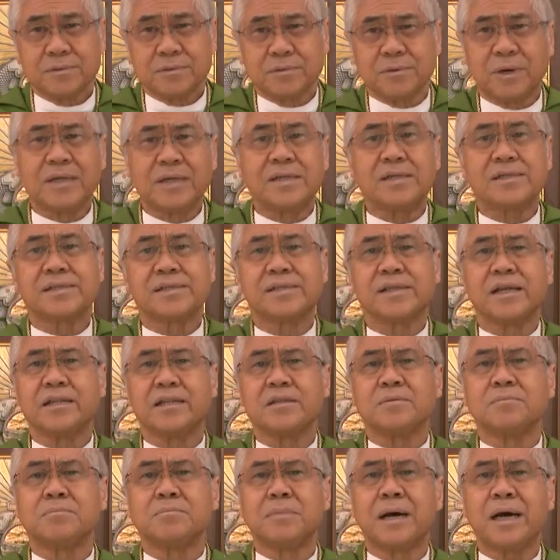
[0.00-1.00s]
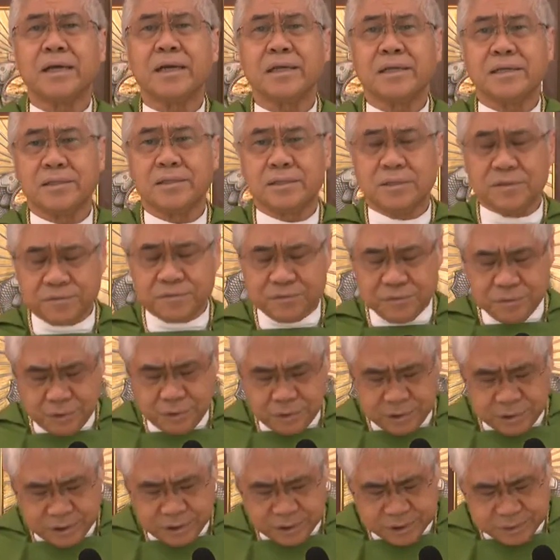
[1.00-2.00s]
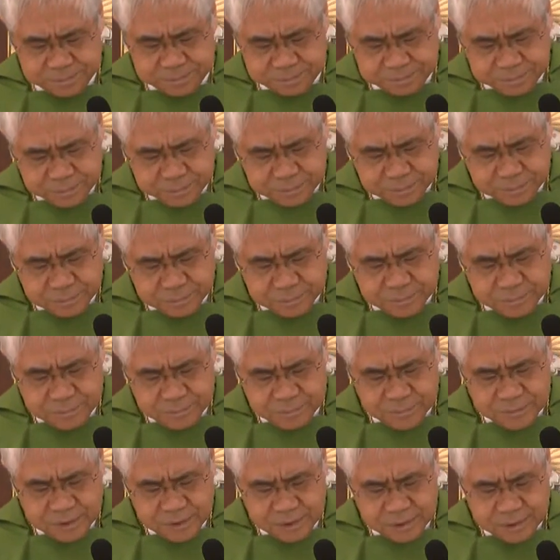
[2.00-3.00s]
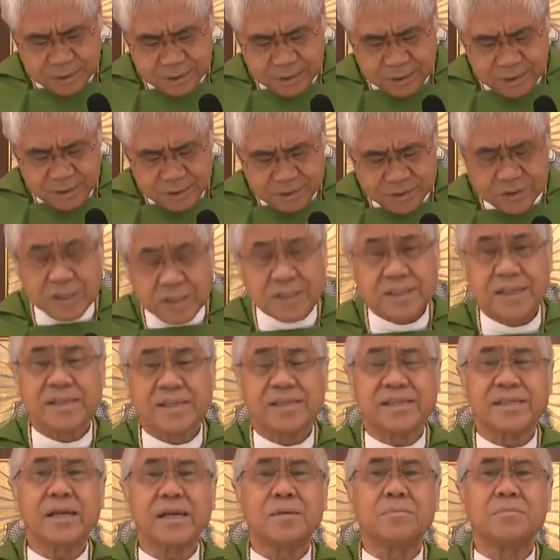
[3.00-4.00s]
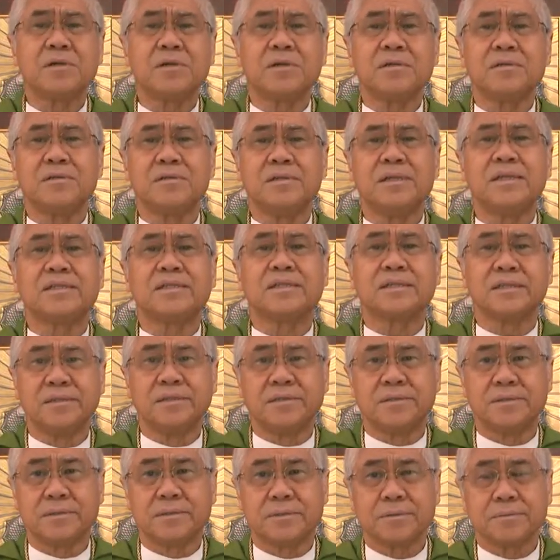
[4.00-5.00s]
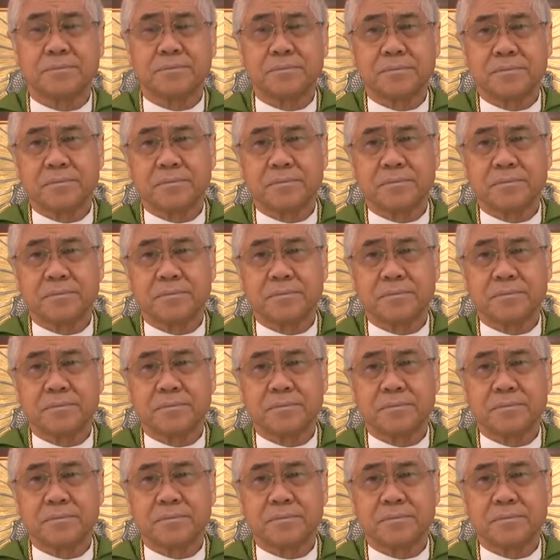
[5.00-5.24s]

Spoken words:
to understand the mind of God. Just as Samuel listened,